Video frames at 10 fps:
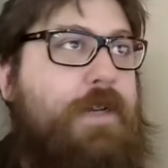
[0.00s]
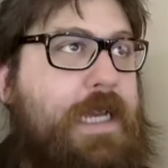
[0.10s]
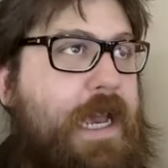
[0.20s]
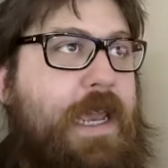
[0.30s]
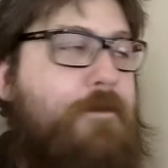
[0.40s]
to do a
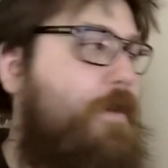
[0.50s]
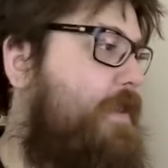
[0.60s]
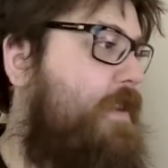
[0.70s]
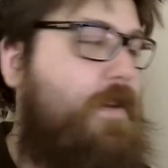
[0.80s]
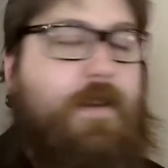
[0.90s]
game
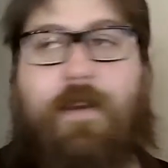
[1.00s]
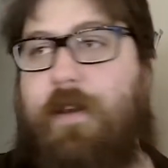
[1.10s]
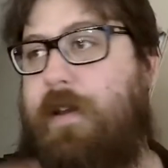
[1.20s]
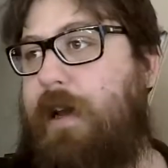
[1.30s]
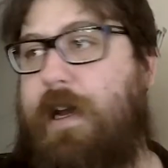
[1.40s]
with
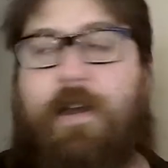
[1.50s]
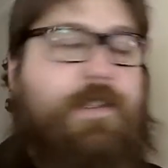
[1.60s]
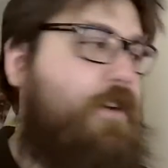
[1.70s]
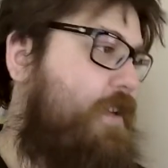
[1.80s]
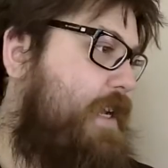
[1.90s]

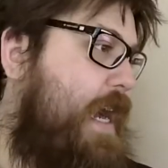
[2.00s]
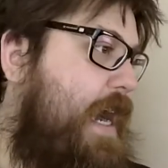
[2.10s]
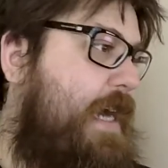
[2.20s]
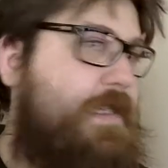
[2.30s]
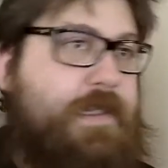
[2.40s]
it's got
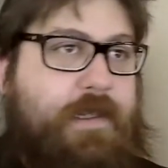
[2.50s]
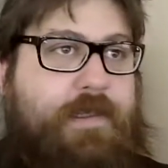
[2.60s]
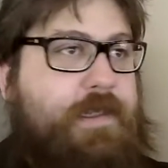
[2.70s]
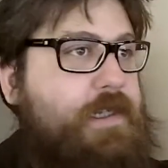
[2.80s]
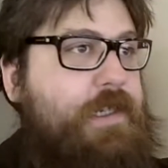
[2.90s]
cars, and
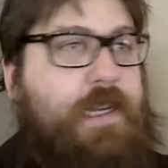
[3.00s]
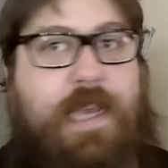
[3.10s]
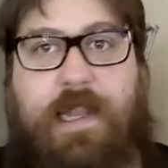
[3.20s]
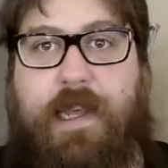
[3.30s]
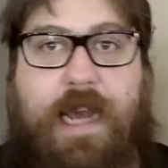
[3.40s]
so you can
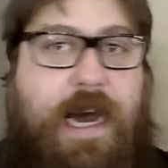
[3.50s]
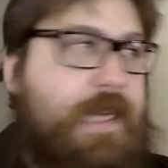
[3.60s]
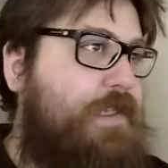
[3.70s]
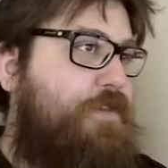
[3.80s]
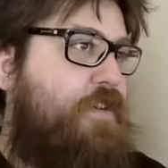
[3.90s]
get in the
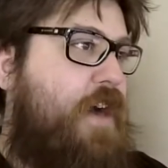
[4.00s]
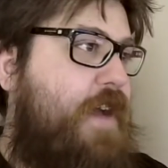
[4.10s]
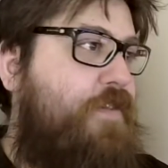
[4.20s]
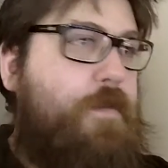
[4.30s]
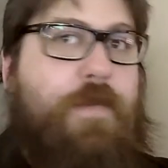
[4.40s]
cars and
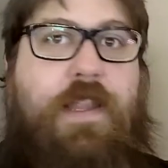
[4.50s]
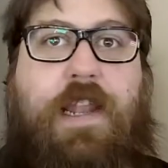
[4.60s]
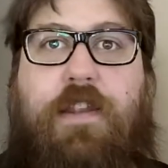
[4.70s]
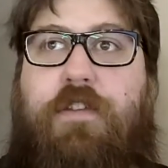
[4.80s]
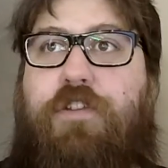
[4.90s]
drive them, but
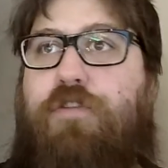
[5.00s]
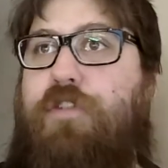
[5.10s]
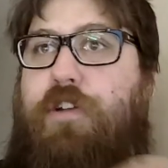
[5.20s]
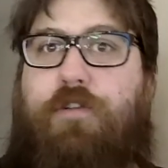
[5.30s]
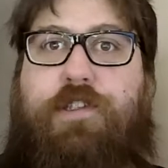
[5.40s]
then you
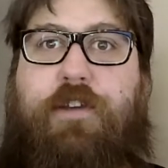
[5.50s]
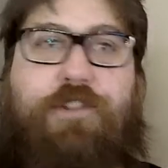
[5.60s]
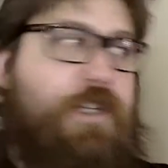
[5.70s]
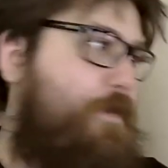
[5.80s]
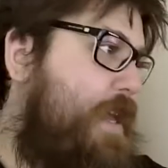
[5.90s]
can also
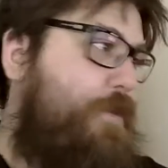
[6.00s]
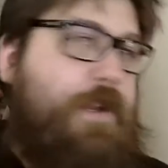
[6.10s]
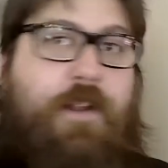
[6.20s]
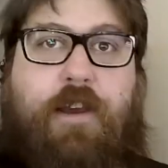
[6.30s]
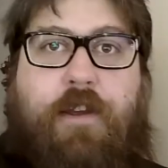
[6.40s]
jump out the
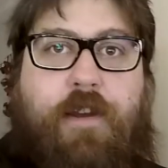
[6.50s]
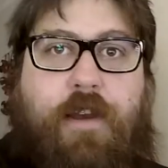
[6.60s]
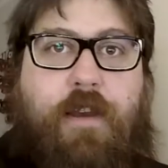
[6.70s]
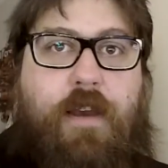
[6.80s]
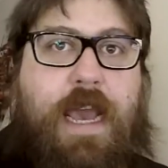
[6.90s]
window.
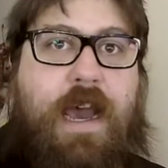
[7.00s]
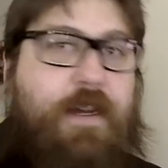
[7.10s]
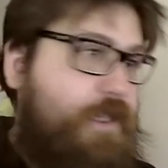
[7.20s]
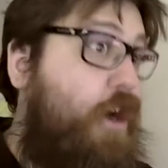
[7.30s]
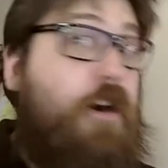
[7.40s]

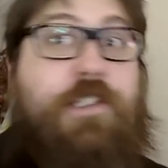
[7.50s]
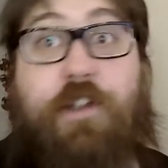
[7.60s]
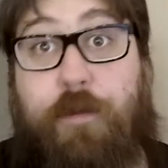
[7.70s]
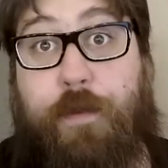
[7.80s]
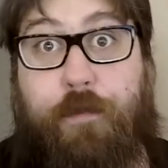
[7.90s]
It's an
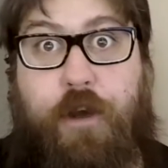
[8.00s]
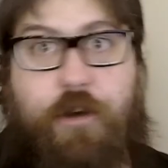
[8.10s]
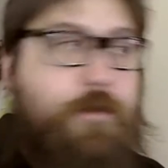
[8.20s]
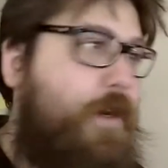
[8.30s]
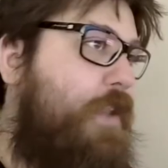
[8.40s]
open
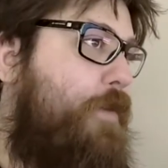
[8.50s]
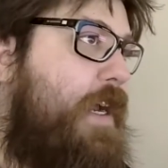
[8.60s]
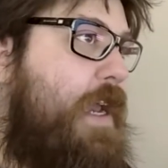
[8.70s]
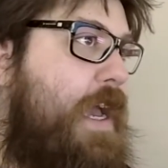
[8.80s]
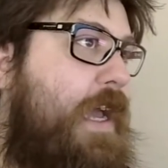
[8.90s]
world, by the
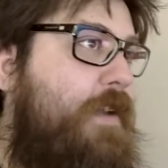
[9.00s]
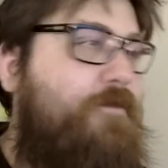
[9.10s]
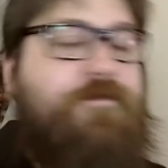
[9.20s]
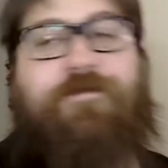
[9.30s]
way, and